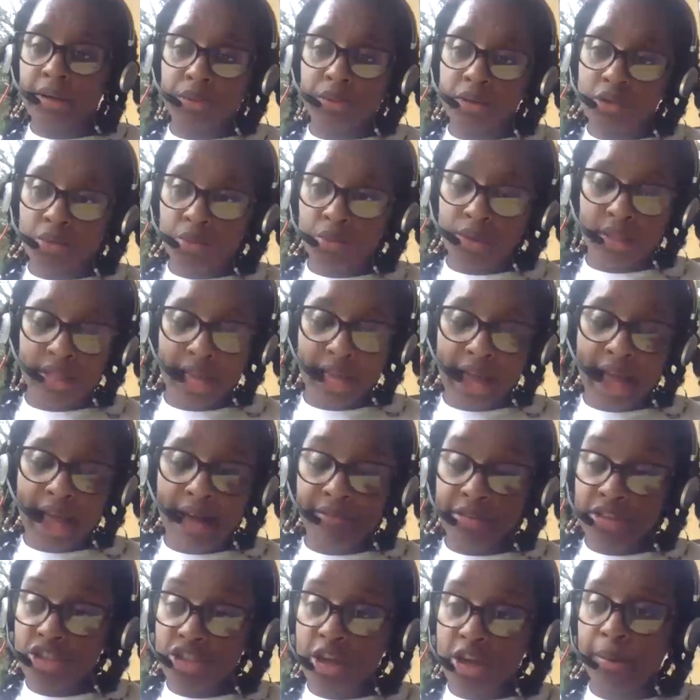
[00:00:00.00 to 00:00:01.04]
which really I have
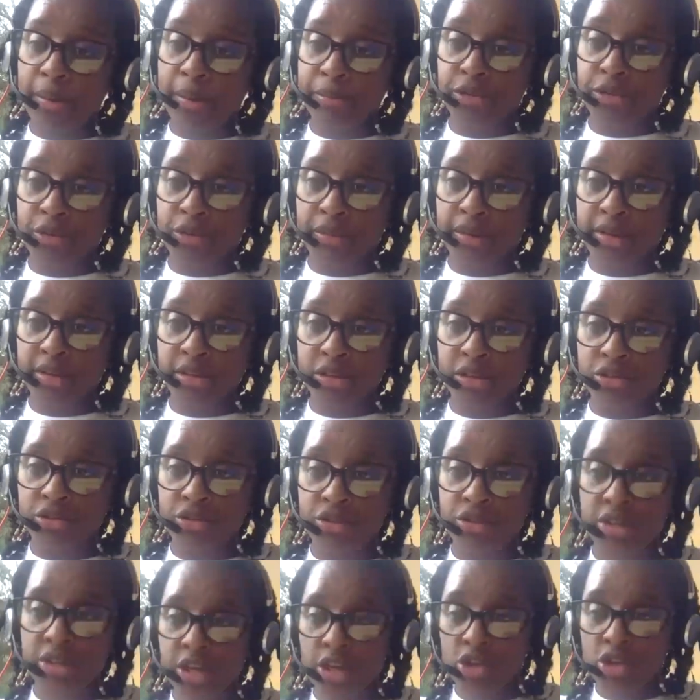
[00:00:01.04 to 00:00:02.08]
a chapter in my
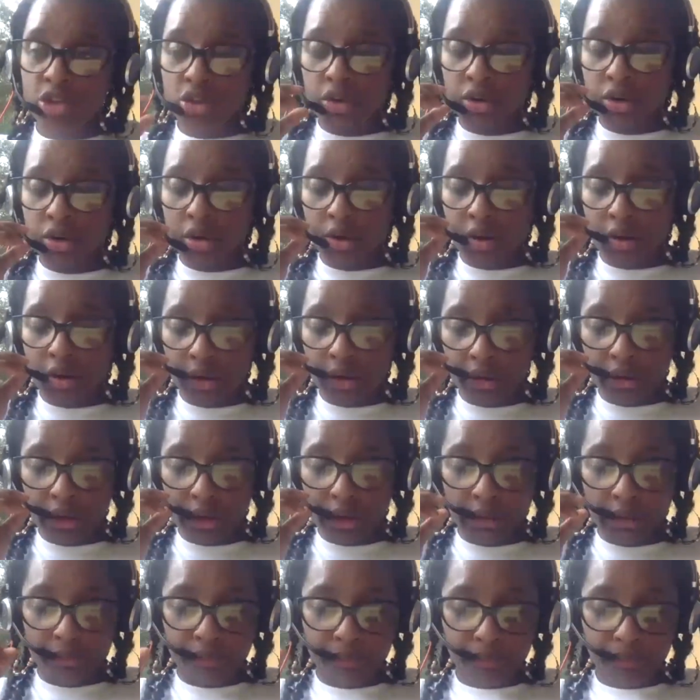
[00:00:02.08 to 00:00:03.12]
dissertation on
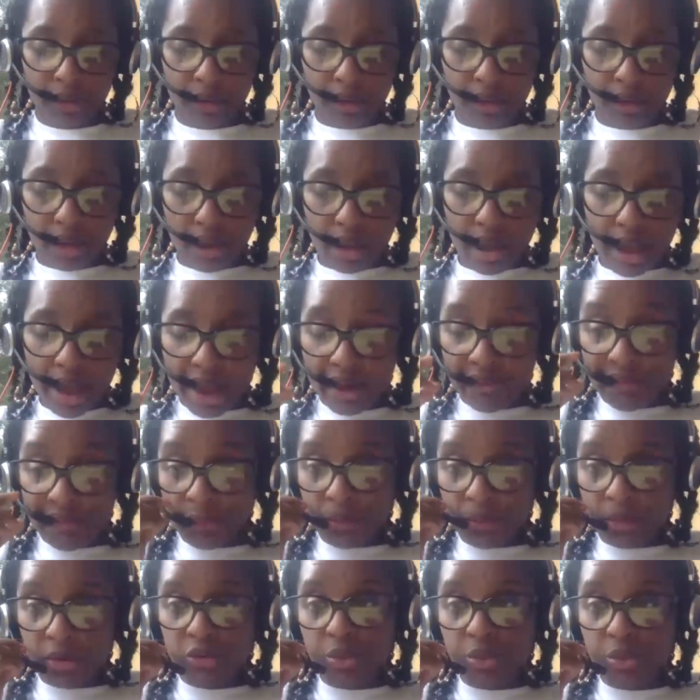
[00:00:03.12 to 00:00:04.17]
um, having
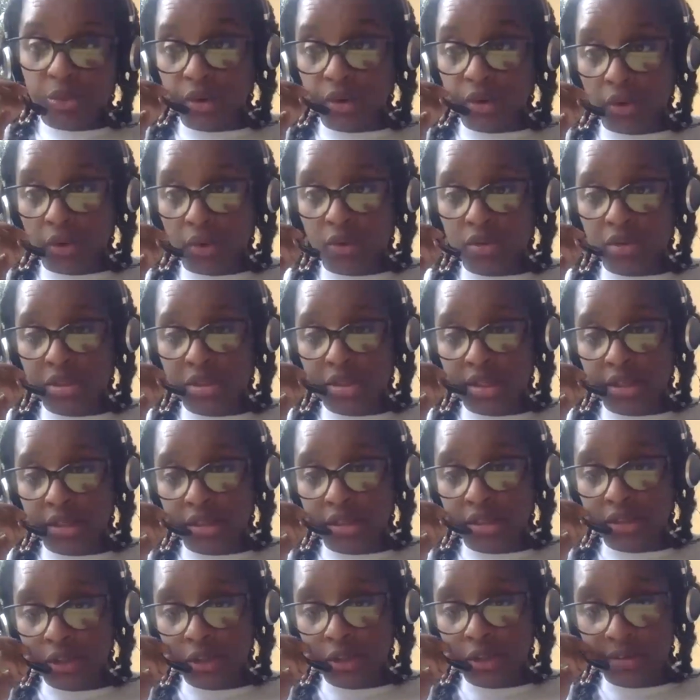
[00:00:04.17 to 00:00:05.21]
worked with girls in
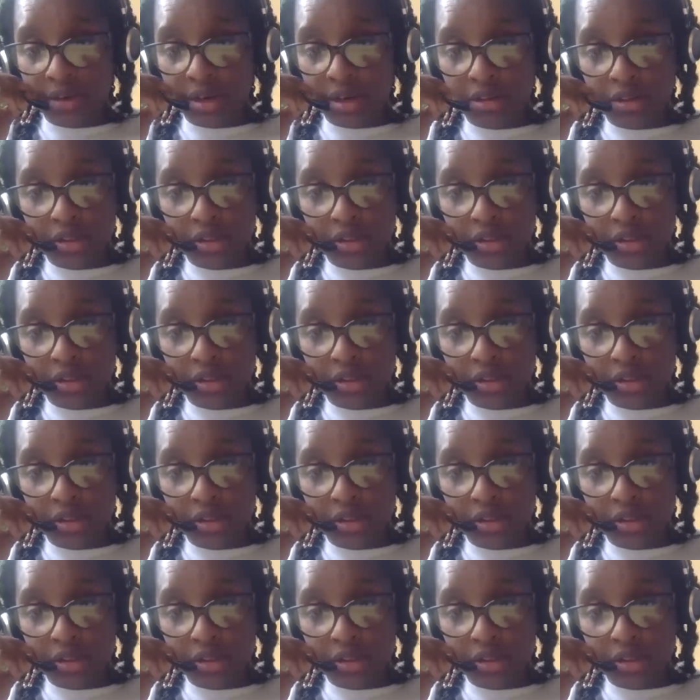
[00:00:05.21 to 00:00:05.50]
juvenile